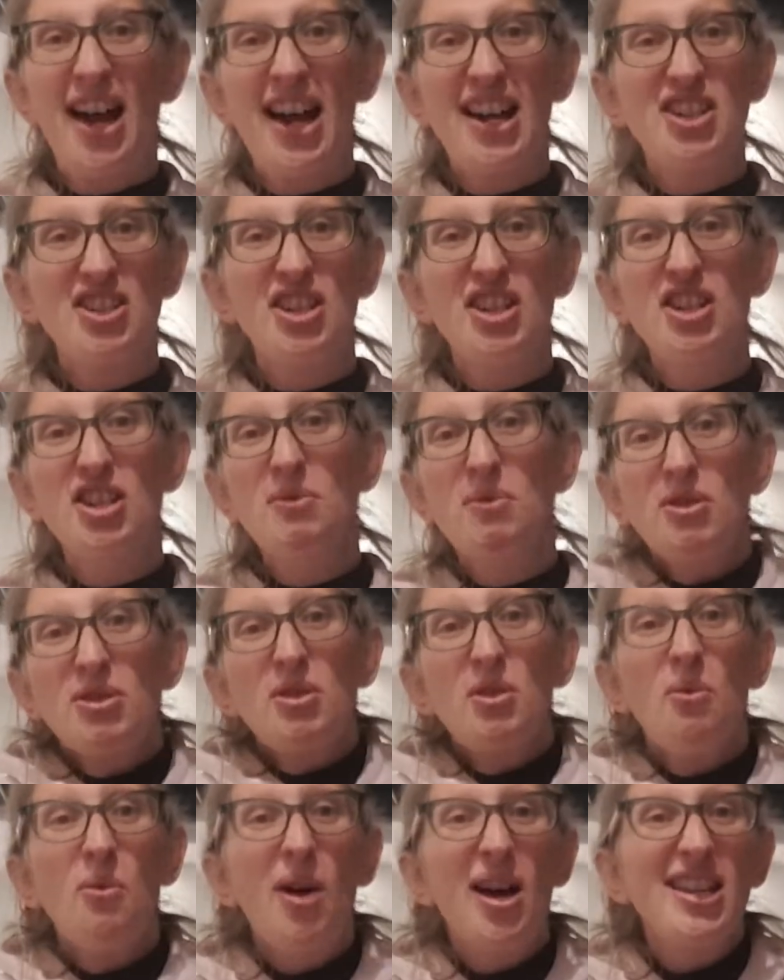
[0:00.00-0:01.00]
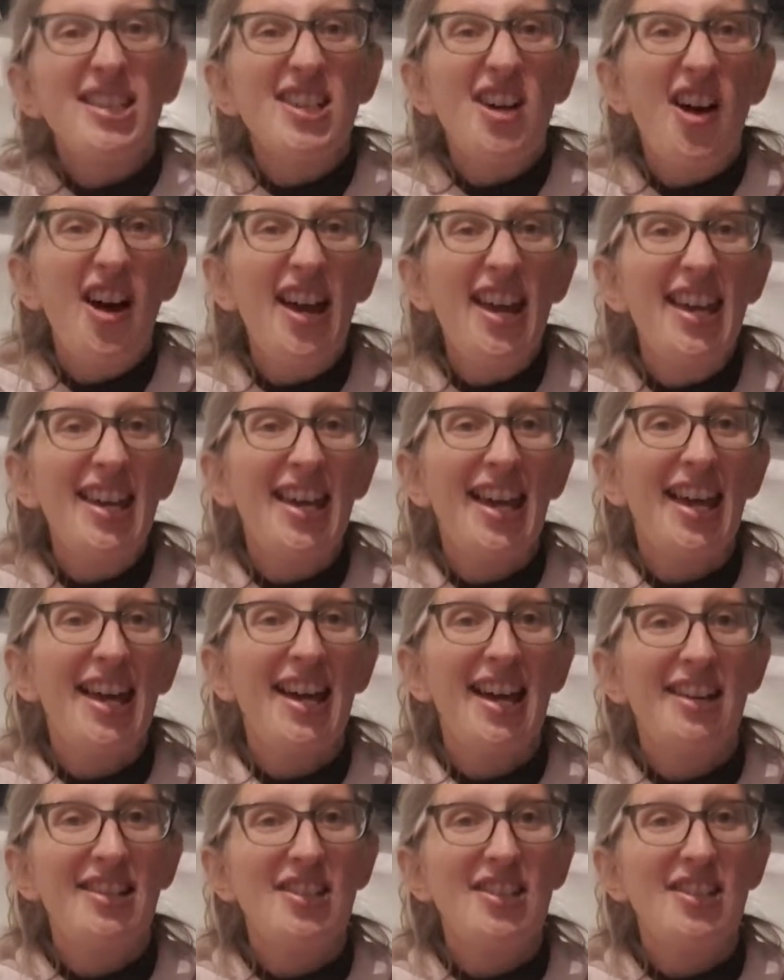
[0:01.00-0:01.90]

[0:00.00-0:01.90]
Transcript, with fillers: actually she wasn't quite tying it